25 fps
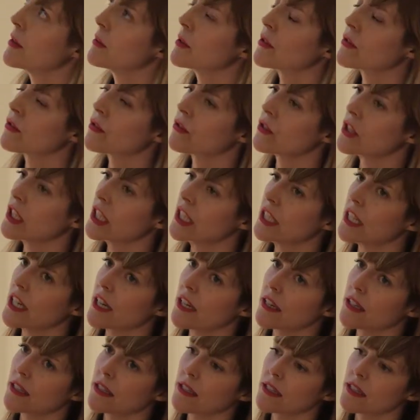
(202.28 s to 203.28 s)
commentary
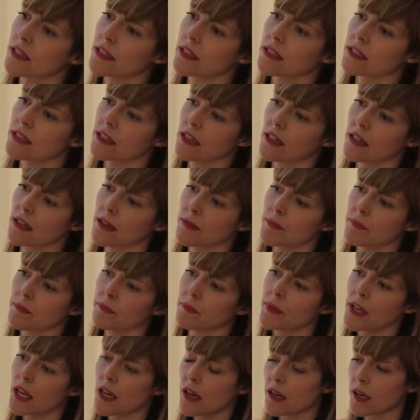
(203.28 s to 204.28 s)

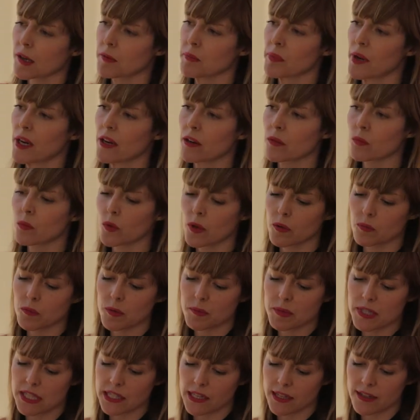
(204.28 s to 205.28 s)
and comparing one
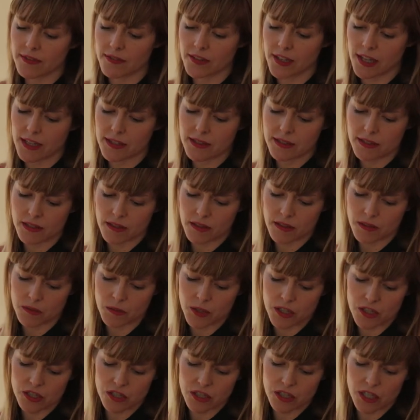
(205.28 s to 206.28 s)
woman's life against another,
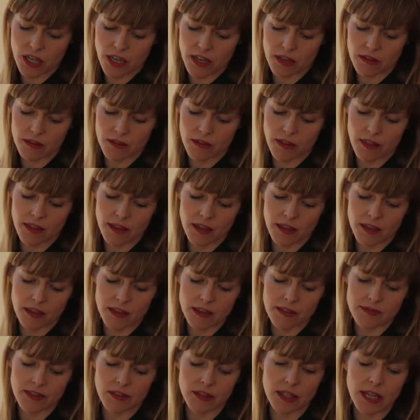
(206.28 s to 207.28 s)
which I don't
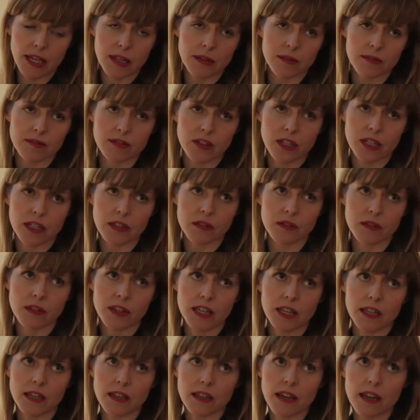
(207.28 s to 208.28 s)
think is very helpful. I don't
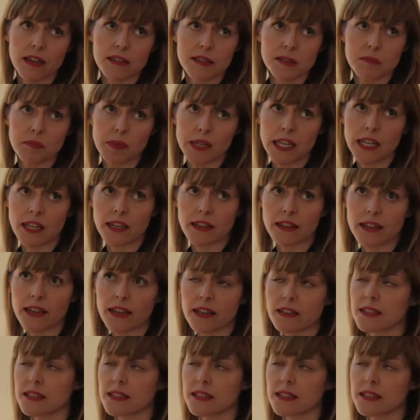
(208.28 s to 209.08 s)
think it has to be like